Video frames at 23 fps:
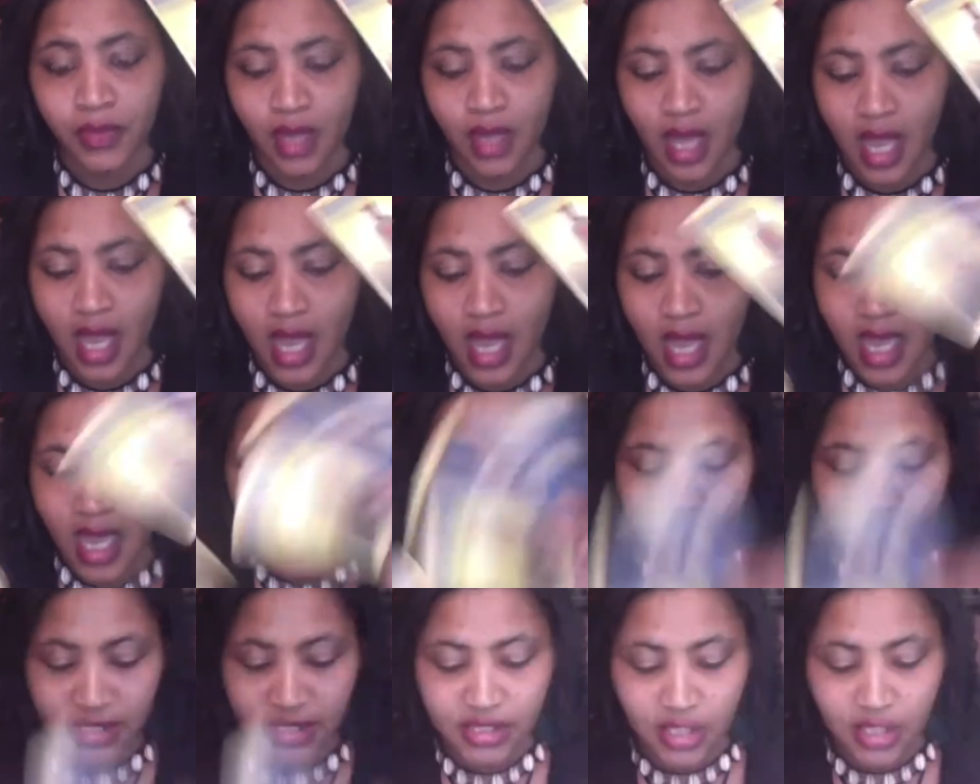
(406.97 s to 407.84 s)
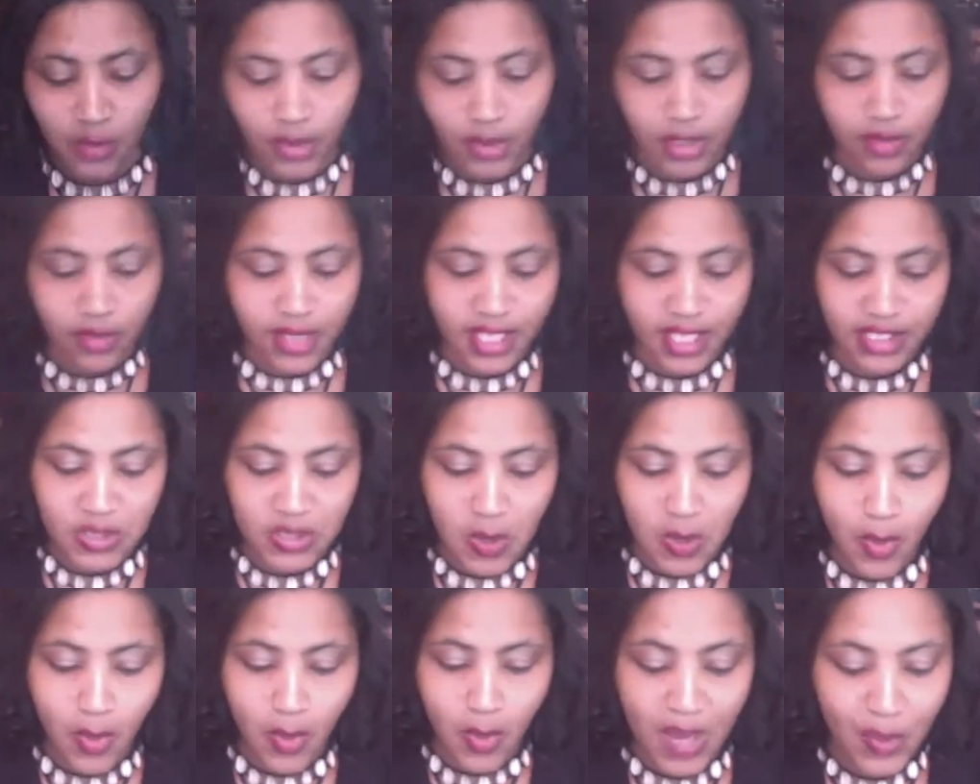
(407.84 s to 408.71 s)
And so when you get to a
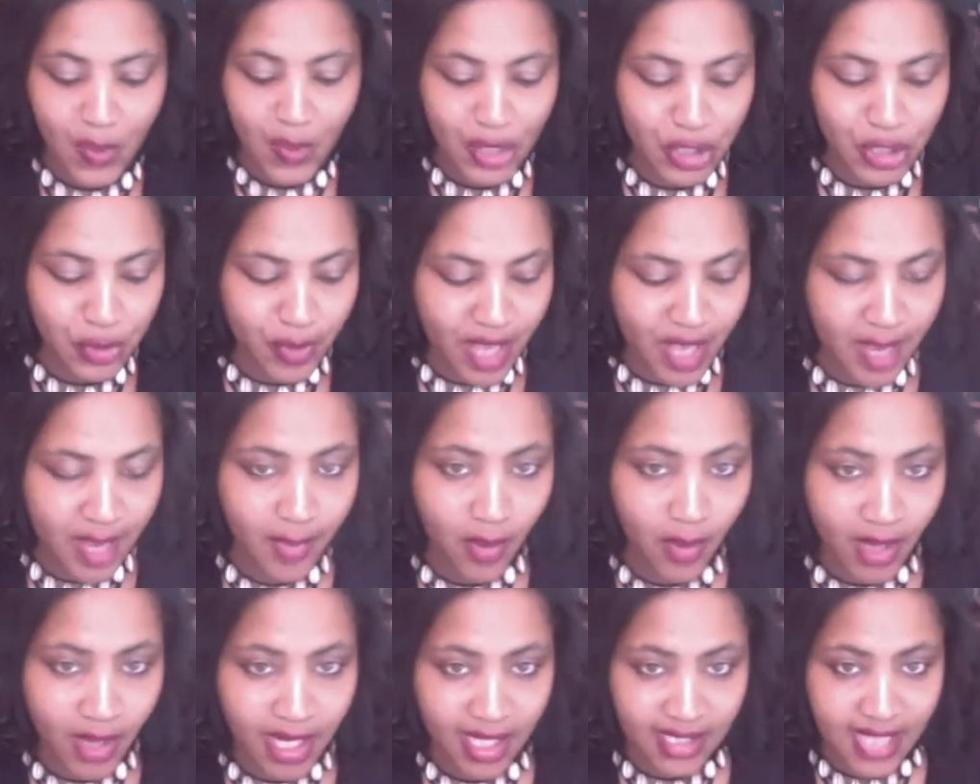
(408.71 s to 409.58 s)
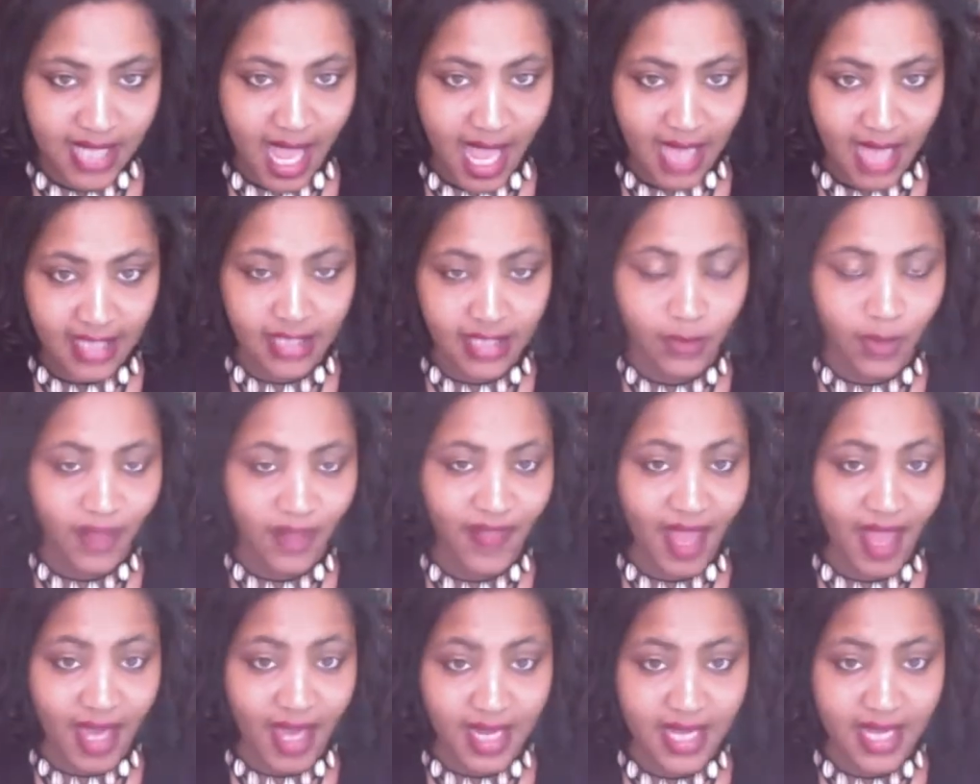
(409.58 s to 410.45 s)
point where you pinpoint exactly what
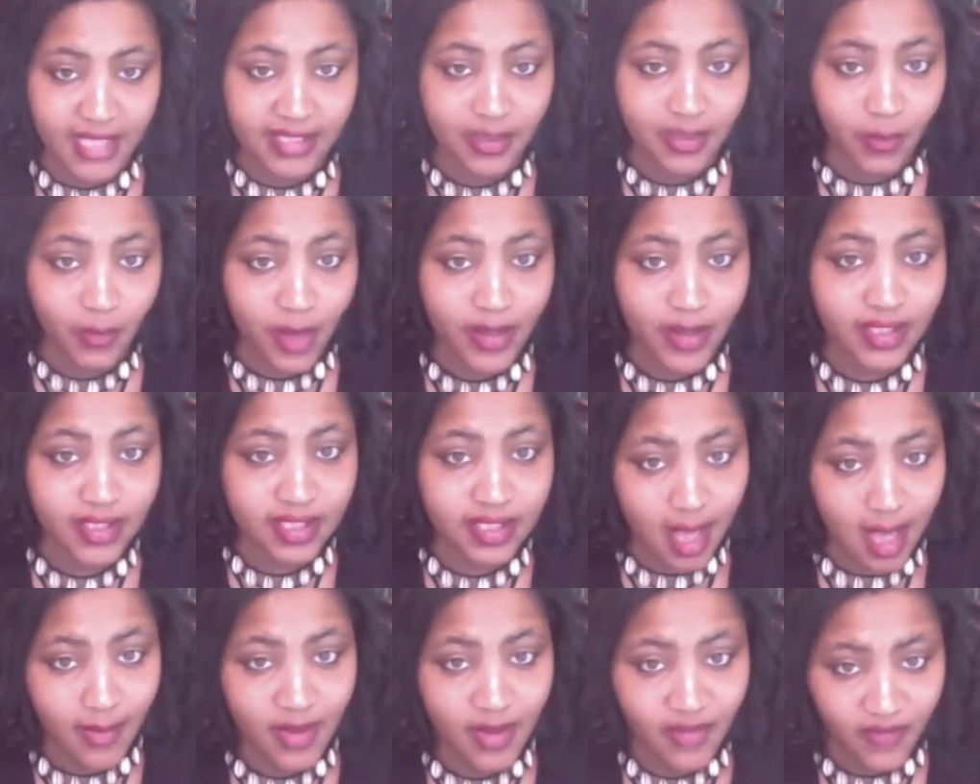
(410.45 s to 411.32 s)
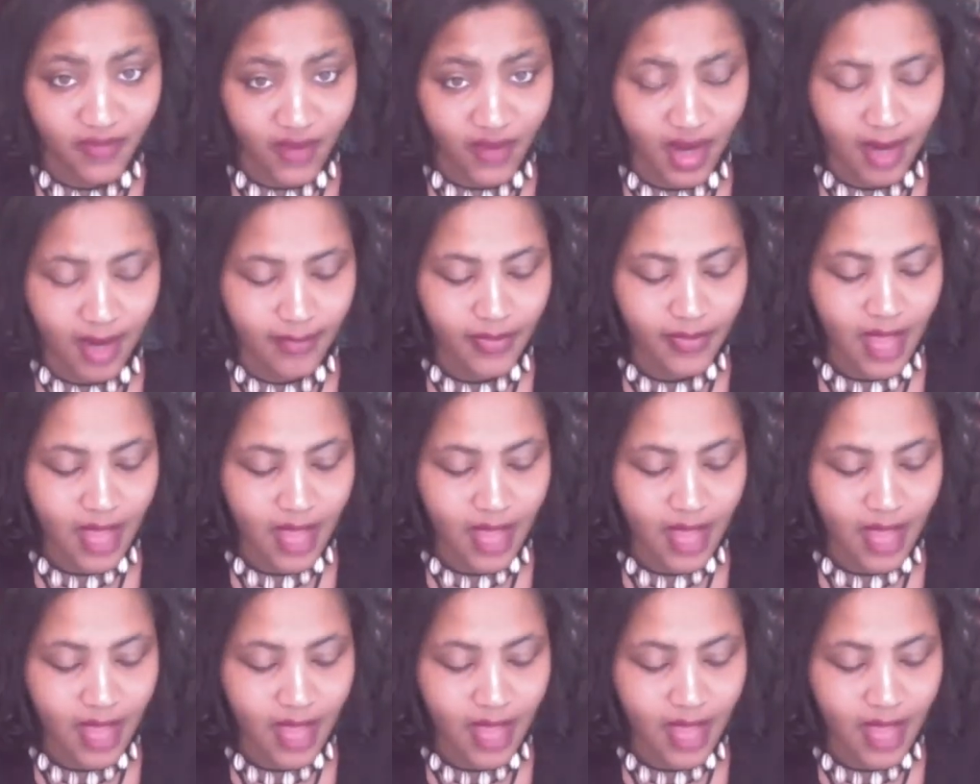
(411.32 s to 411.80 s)
that is and where it's coming from,